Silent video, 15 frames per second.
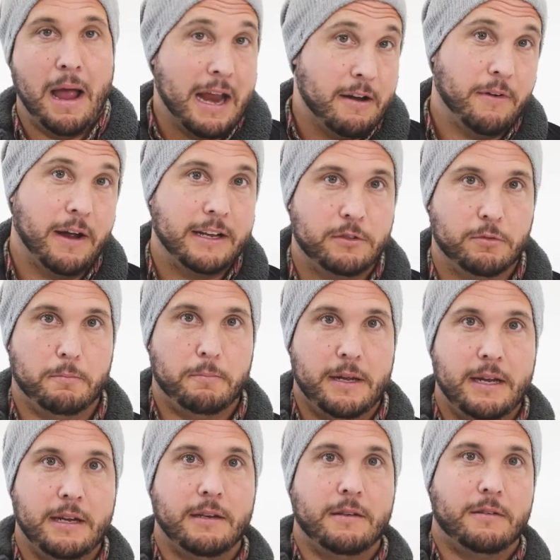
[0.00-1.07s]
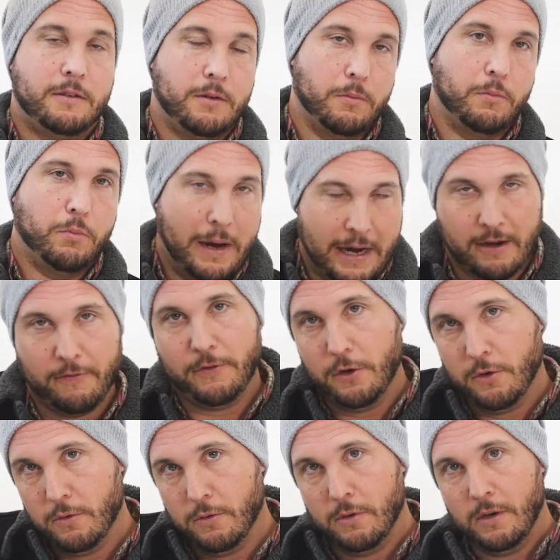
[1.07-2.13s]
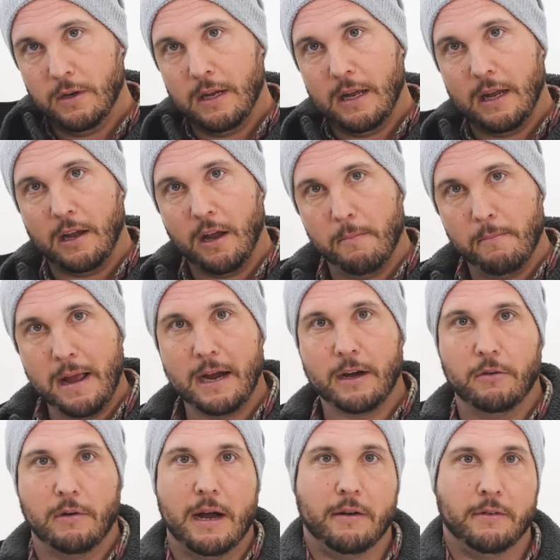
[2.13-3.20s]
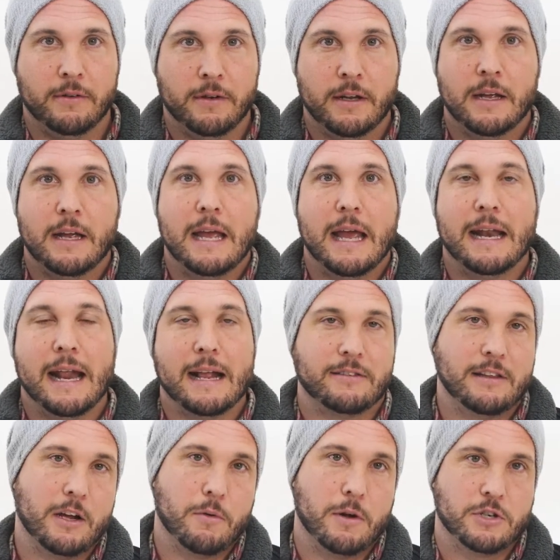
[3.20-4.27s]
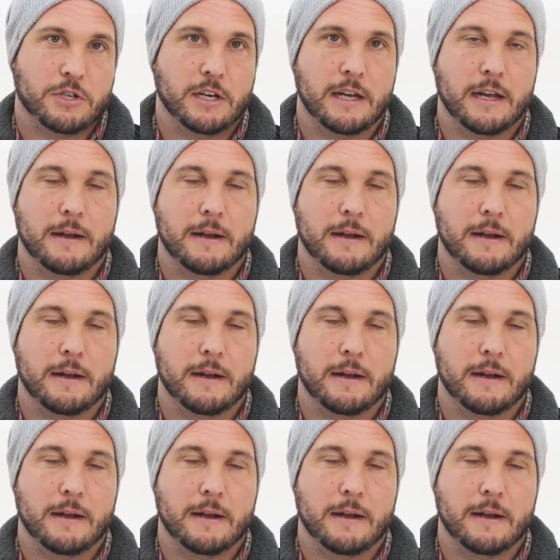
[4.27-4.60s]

my advice would be to wait a few, come back around and ask that question